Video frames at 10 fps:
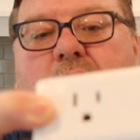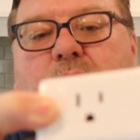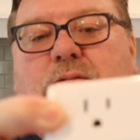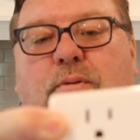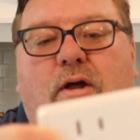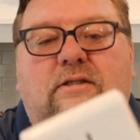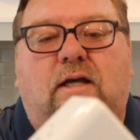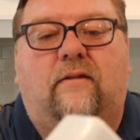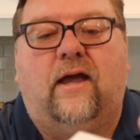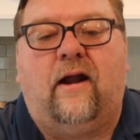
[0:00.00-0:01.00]
US plugs
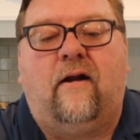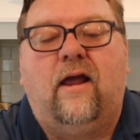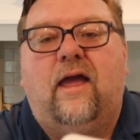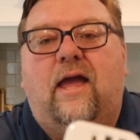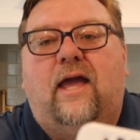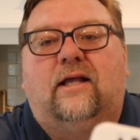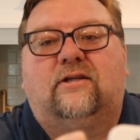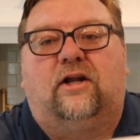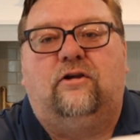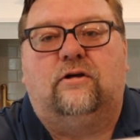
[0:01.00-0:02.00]
on there. It's
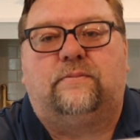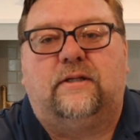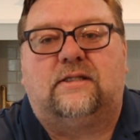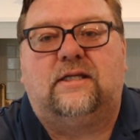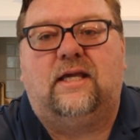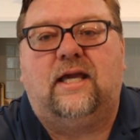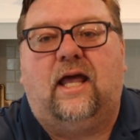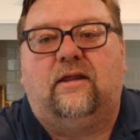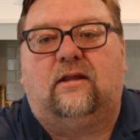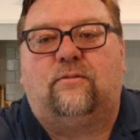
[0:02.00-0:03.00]
got a USB-C
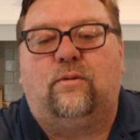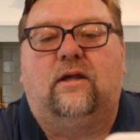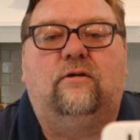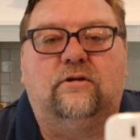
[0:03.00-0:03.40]
and then 3